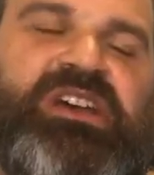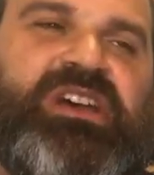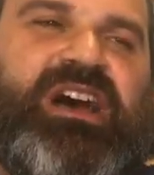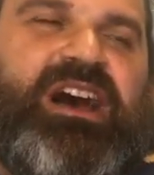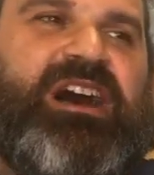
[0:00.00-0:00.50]

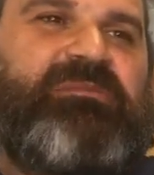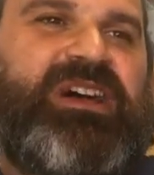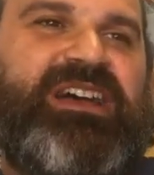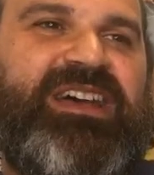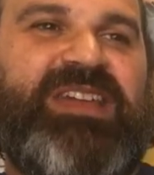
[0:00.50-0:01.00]
Um,
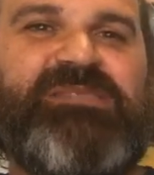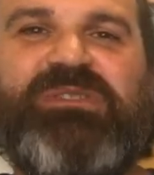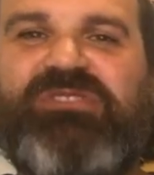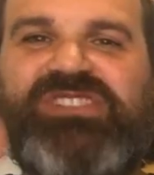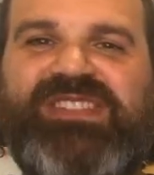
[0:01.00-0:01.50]
and that's pretty
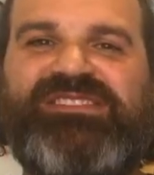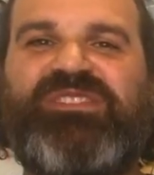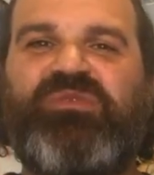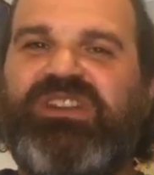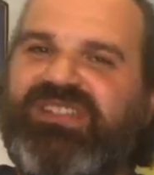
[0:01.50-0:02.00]
much it. That's the
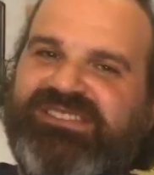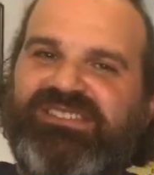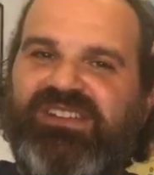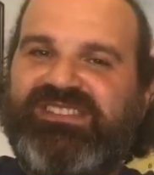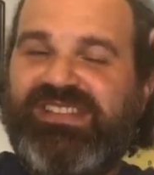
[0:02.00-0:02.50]
quick lesson.
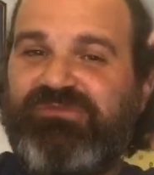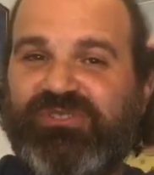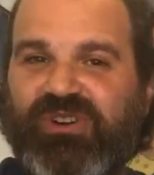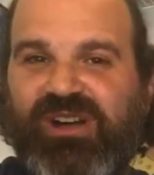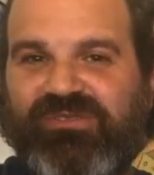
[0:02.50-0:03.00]
I'll sit and we'll
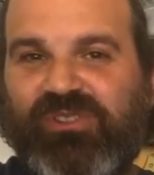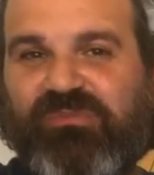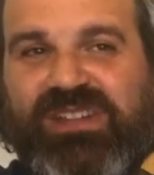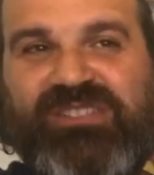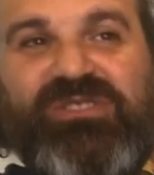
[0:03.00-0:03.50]
talk for a little
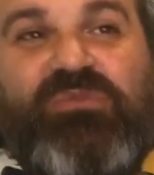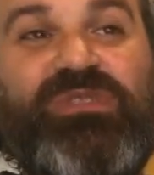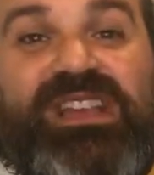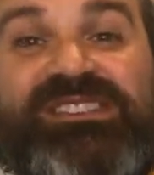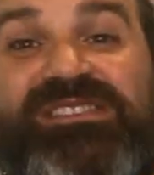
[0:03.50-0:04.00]
bit. I do have more
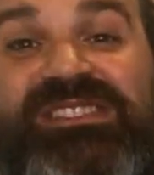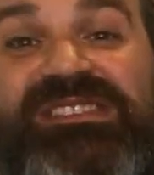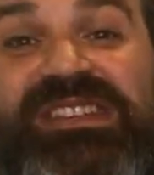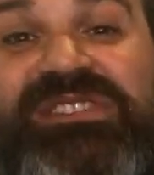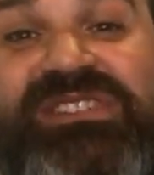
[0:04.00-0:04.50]
lessons to
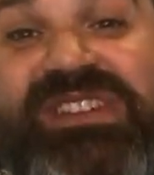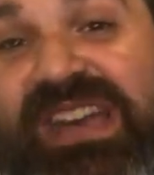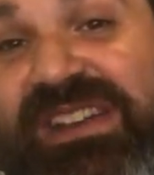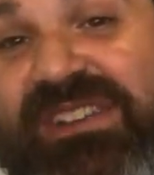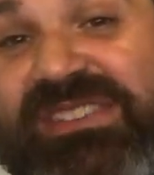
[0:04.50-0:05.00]
teach
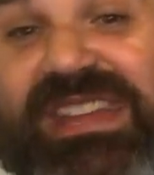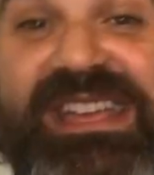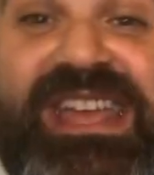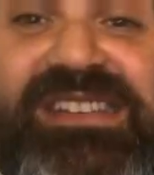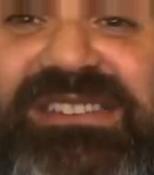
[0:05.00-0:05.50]
tonight. I just had a
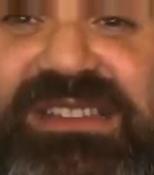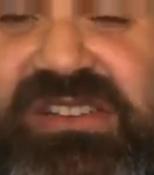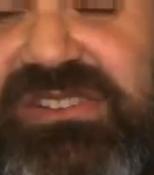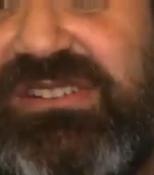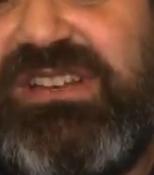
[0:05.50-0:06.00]

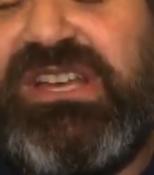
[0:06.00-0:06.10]
cancellation